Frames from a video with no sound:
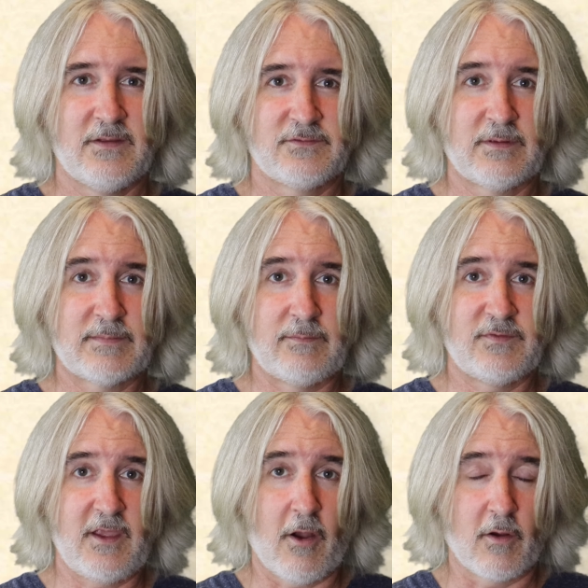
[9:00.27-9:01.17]
Sometimes
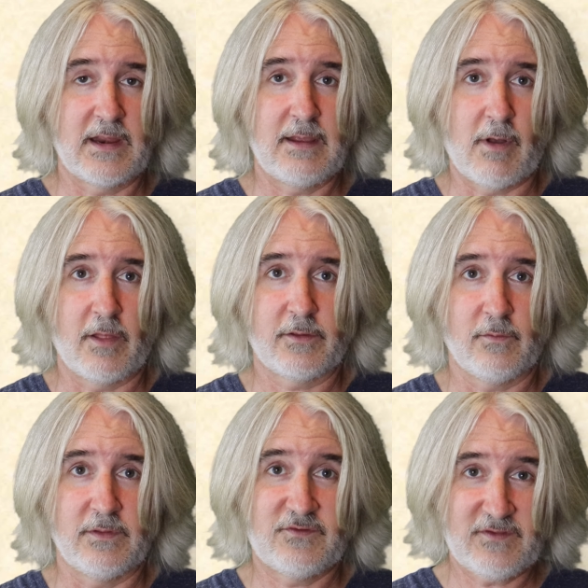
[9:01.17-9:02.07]
the RNA
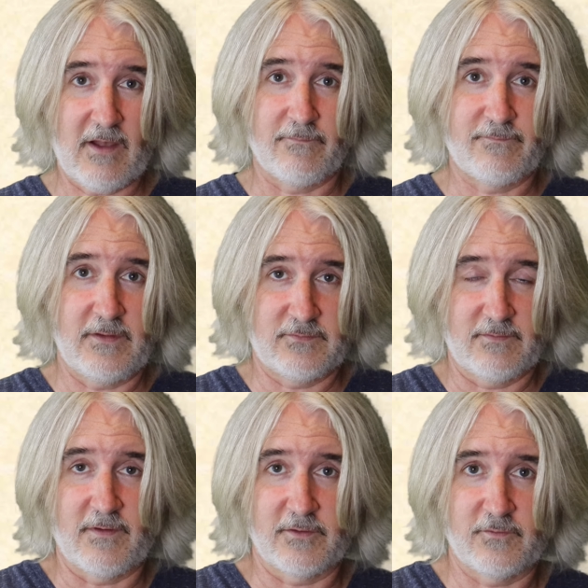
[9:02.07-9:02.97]
molecule itself is the
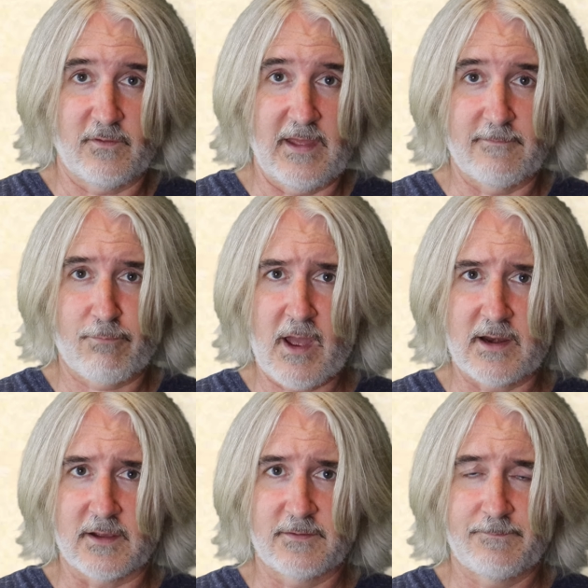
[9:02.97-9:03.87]
functional end
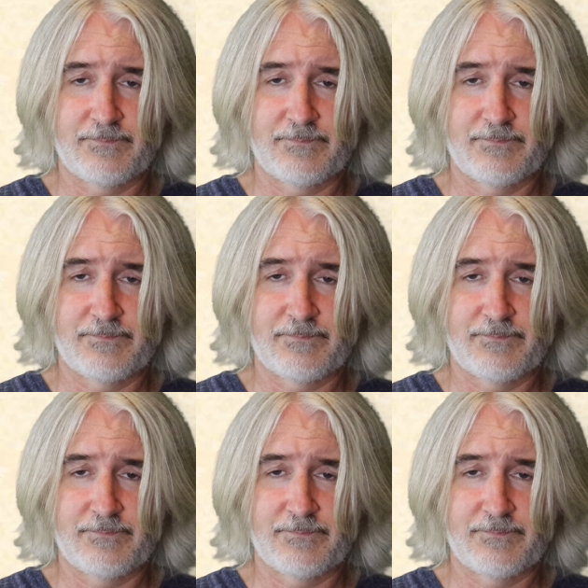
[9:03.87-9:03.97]
product.